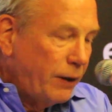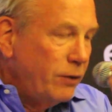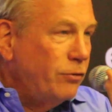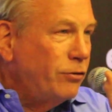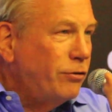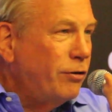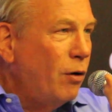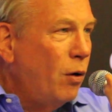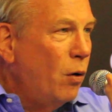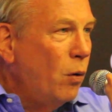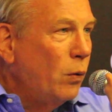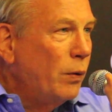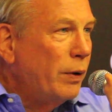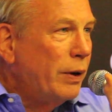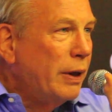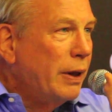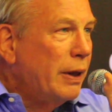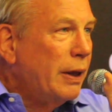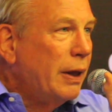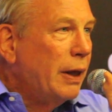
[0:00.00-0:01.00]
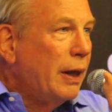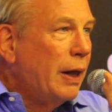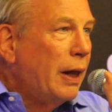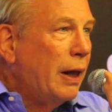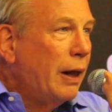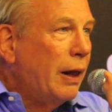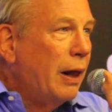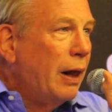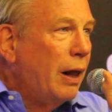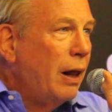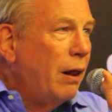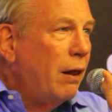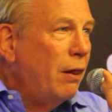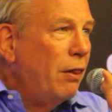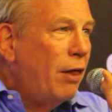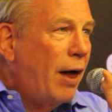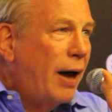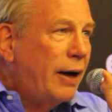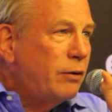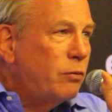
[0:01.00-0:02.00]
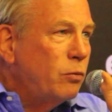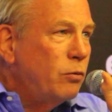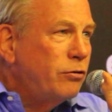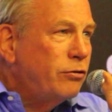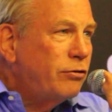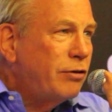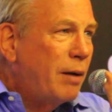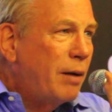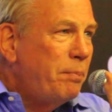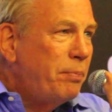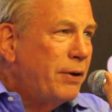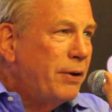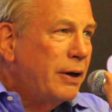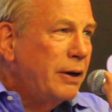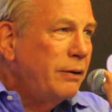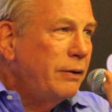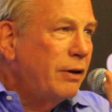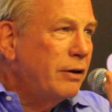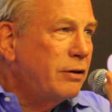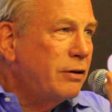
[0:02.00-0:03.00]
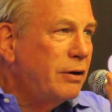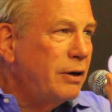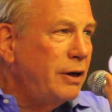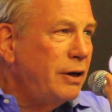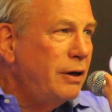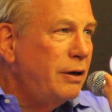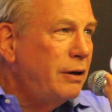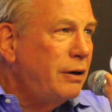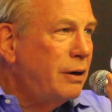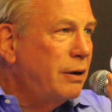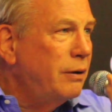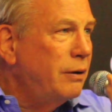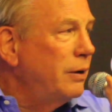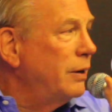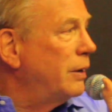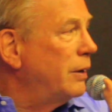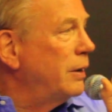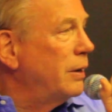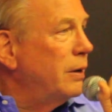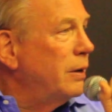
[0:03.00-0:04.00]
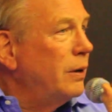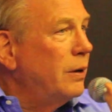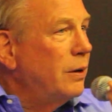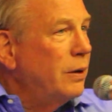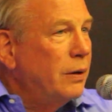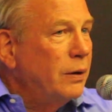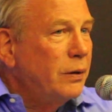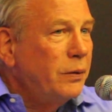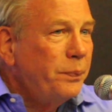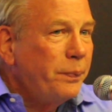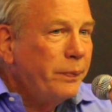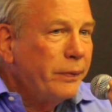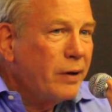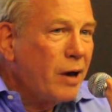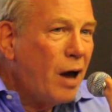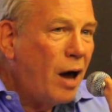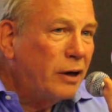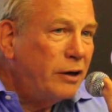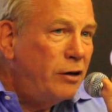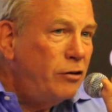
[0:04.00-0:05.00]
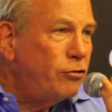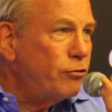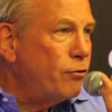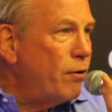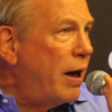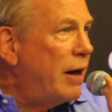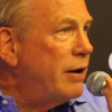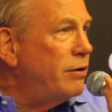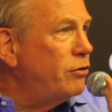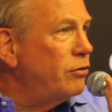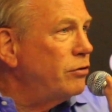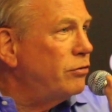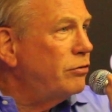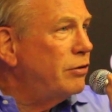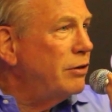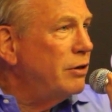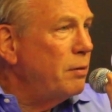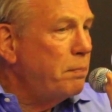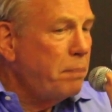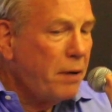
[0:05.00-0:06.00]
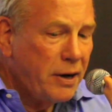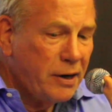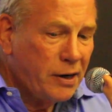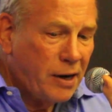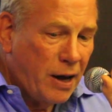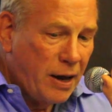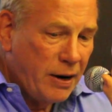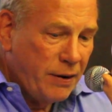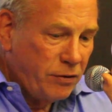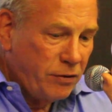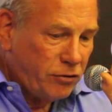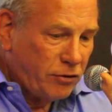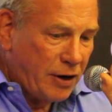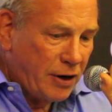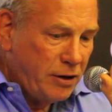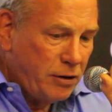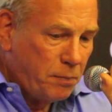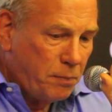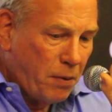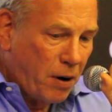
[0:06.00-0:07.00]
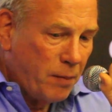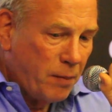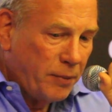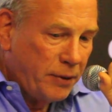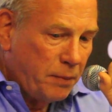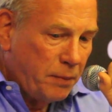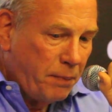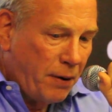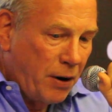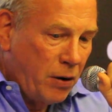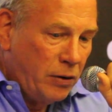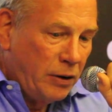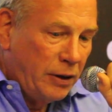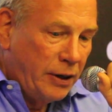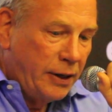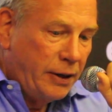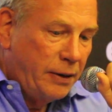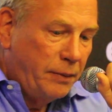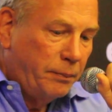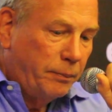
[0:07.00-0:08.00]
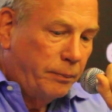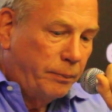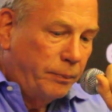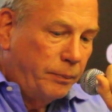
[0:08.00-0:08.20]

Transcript: So that was something that the cocky strategists in the Pentagon and the State Department apparently